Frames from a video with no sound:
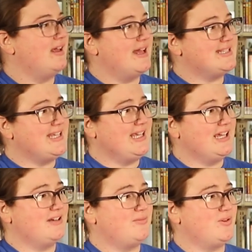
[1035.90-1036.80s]
As the
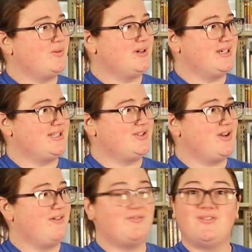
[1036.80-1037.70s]
animal
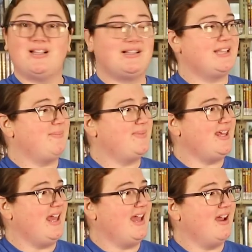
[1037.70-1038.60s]
orchestra filled up
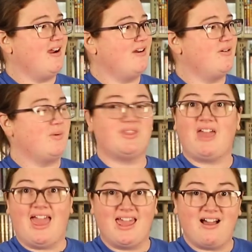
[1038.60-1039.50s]
the air with
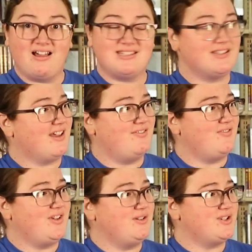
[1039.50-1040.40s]
chaos,
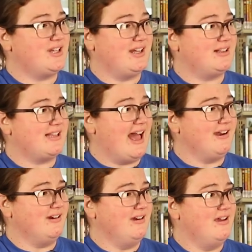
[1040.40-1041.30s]
confusion, and
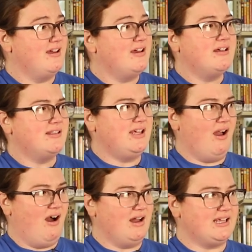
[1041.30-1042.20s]
clatter, the
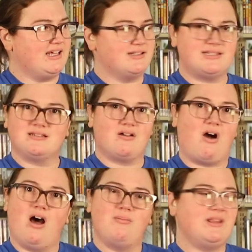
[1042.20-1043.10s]
audience
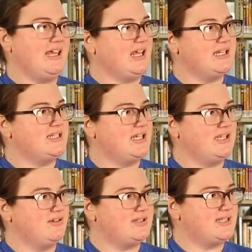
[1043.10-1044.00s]
calmly
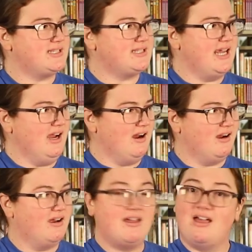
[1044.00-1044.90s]
continued to
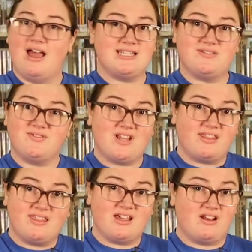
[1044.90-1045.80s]
stare as if
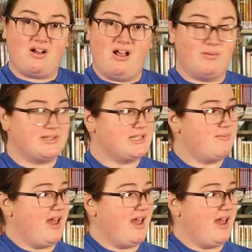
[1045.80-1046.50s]
nothing at all was the